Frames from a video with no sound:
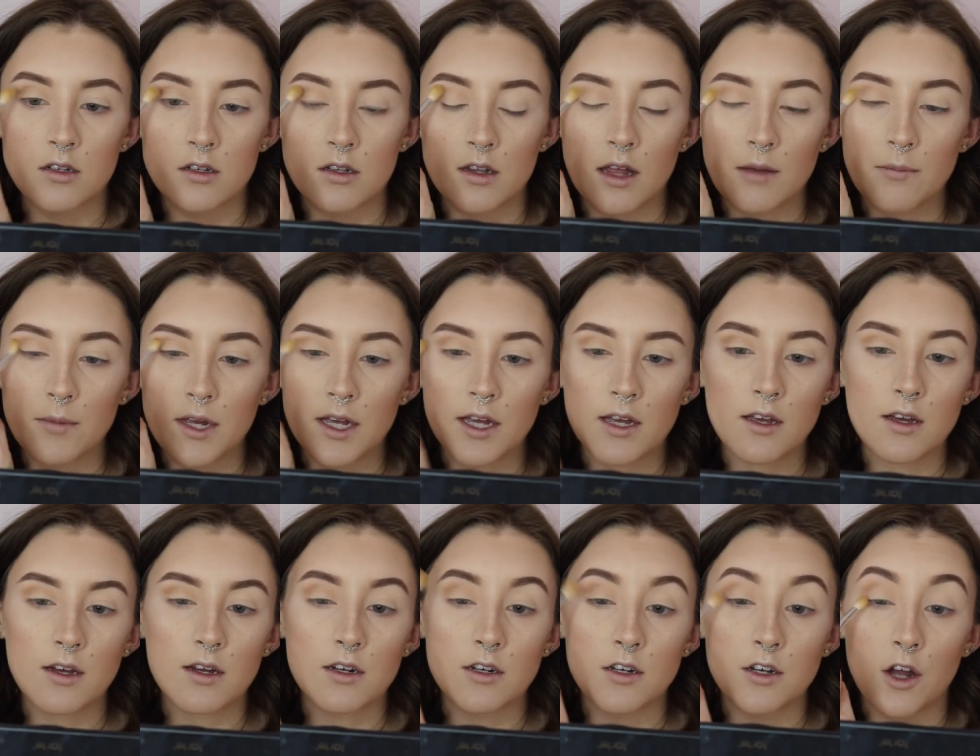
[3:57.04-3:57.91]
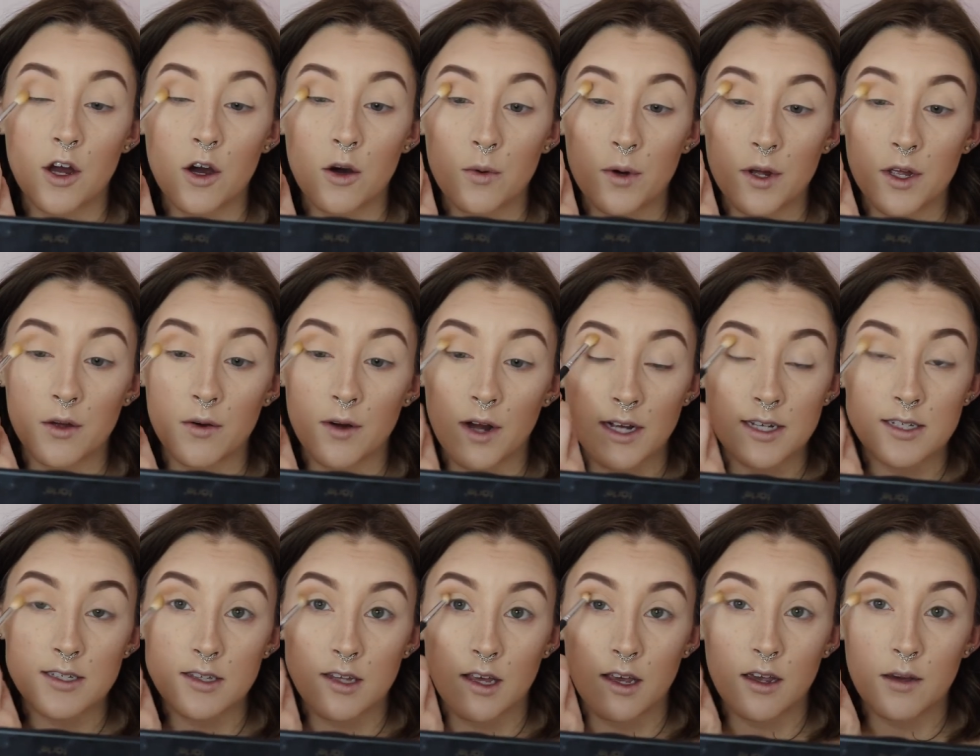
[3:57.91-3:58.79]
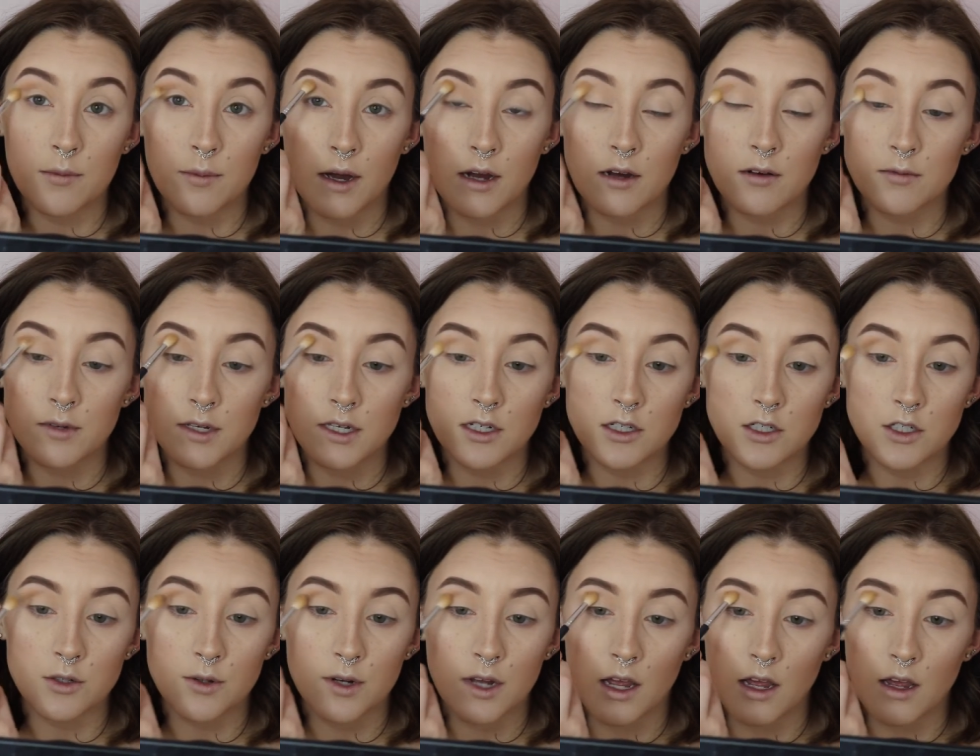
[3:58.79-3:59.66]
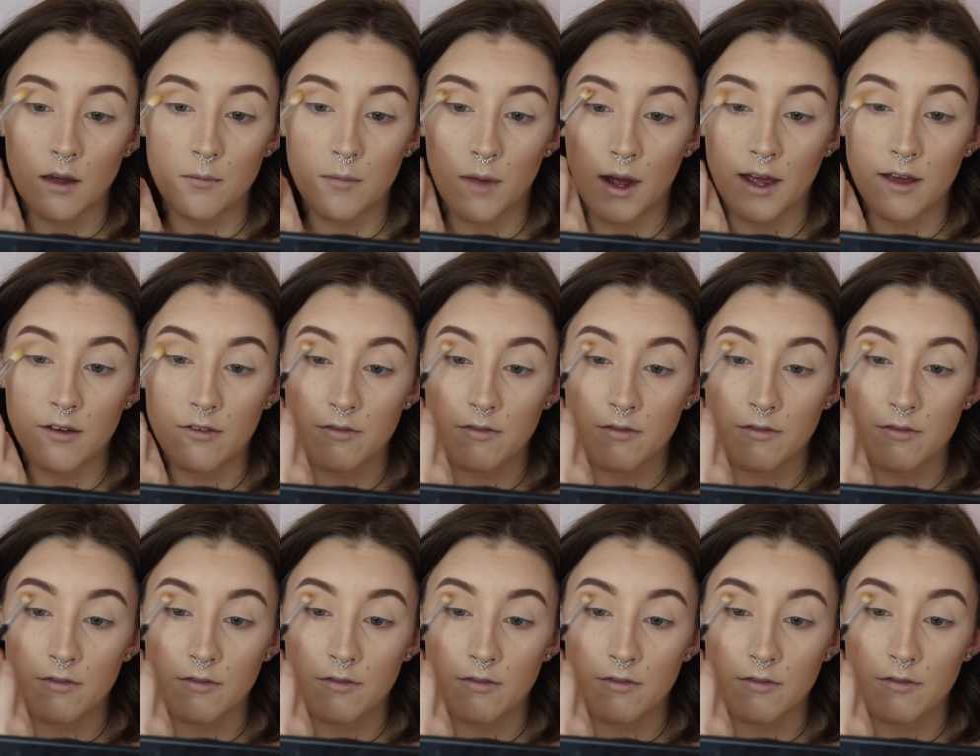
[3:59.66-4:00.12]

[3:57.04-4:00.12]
Let me know what you guys think about me doing my